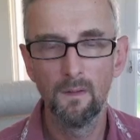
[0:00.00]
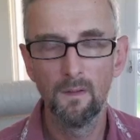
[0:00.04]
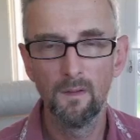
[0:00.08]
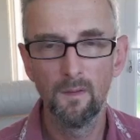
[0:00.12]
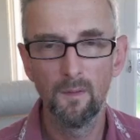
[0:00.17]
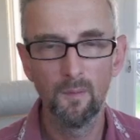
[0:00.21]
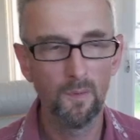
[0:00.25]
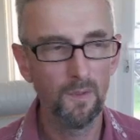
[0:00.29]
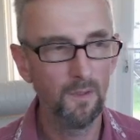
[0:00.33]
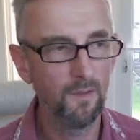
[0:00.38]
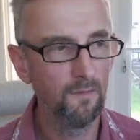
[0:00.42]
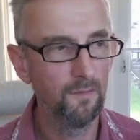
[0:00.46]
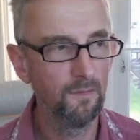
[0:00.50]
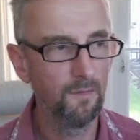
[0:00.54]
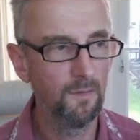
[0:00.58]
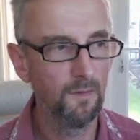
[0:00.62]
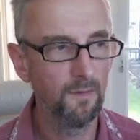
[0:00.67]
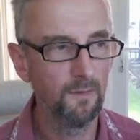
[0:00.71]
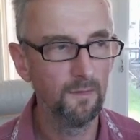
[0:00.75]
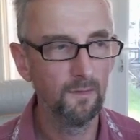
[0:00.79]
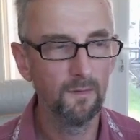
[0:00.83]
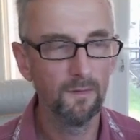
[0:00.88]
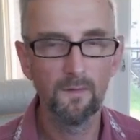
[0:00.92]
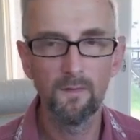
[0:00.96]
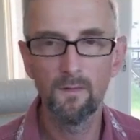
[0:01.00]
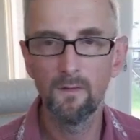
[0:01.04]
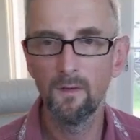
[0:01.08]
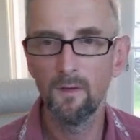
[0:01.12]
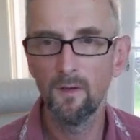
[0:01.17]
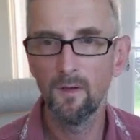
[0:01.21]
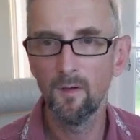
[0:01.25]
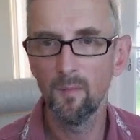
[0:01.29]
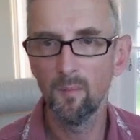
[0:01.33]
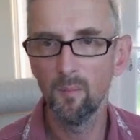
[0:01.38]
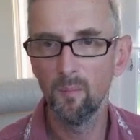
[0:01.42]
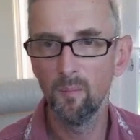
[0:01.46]
Wait for it to
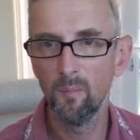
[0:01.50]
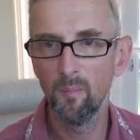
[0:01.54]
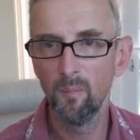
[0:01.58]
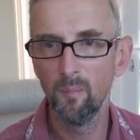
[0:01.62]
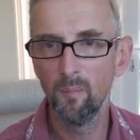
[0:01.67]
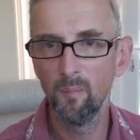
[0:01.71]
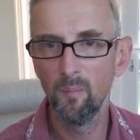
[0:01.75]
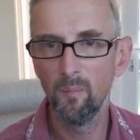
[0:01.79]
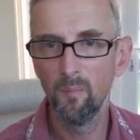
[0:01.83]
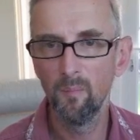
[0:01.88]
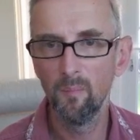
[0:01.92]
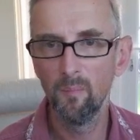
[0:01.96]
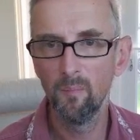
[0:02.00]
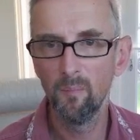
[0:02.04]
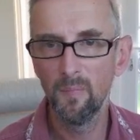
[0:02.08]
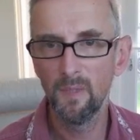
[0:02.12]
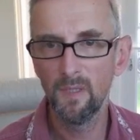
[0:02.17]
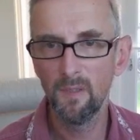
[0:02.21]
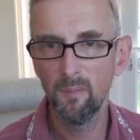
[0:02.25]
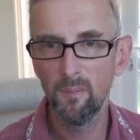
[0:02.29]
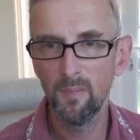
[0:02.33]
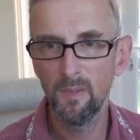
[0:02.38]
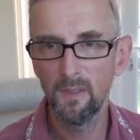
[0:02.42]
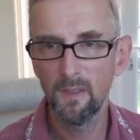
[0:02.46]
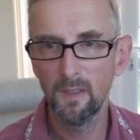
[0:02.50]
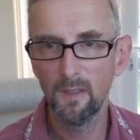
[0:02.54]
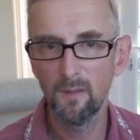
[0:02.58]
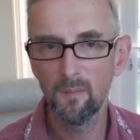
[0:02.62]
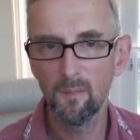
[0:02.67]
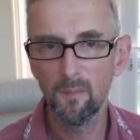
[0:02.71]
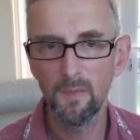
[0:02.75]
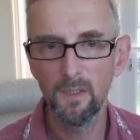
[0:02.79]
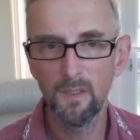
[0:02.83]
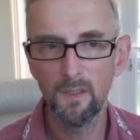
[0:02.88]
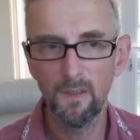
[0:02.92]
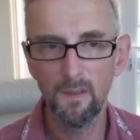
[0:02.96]
start beeping at
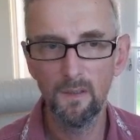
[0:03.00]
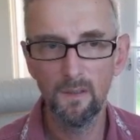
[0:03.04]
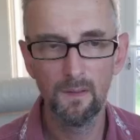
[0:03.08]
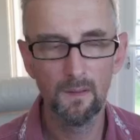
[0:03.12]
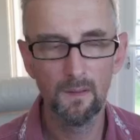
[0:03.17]
me.